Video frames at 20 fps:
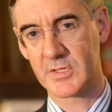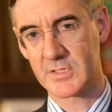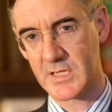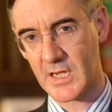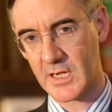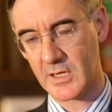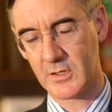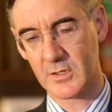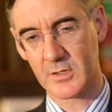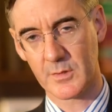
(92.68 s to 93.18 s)
the
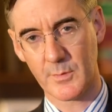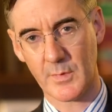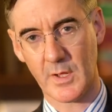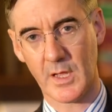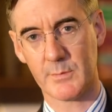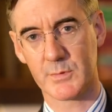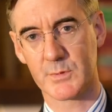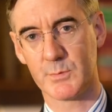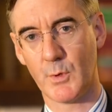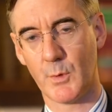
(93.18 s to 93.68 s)
second and
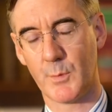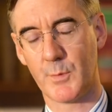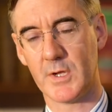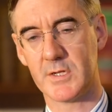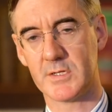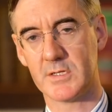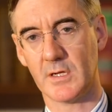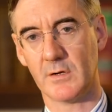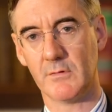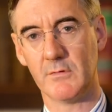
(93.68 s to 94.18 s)
perhaps more
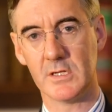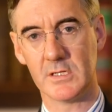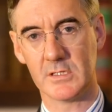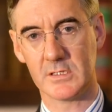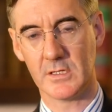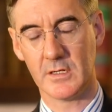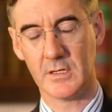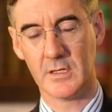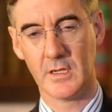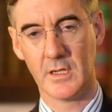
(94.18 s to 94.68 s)
pressing
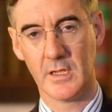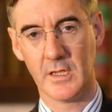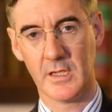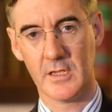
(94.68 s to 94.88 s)
reason